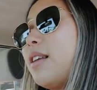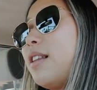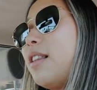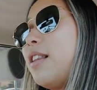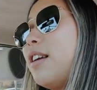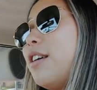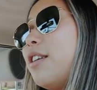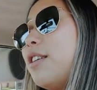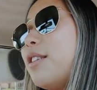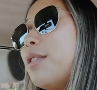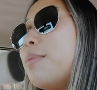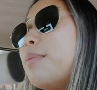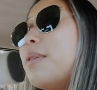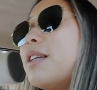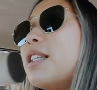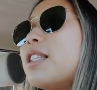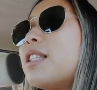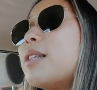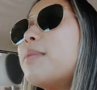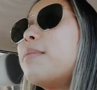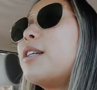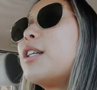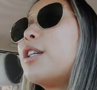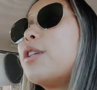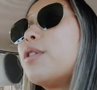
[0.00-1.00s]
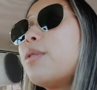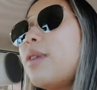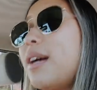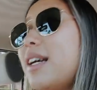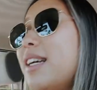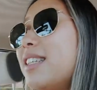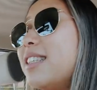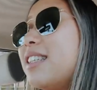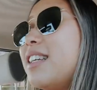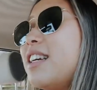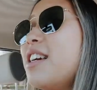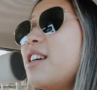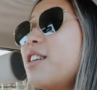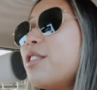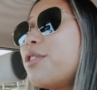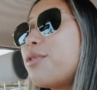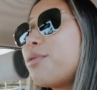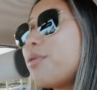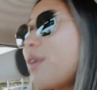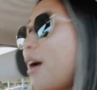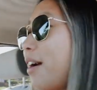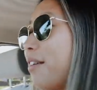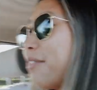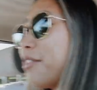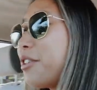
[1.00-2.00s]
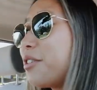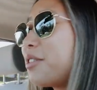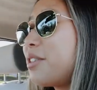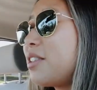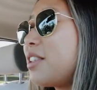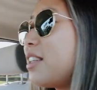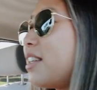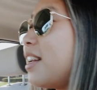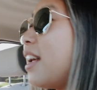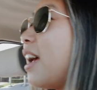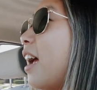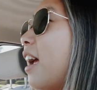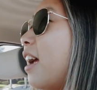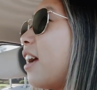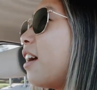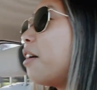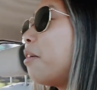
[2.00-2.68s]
There's been some crazy drivers today.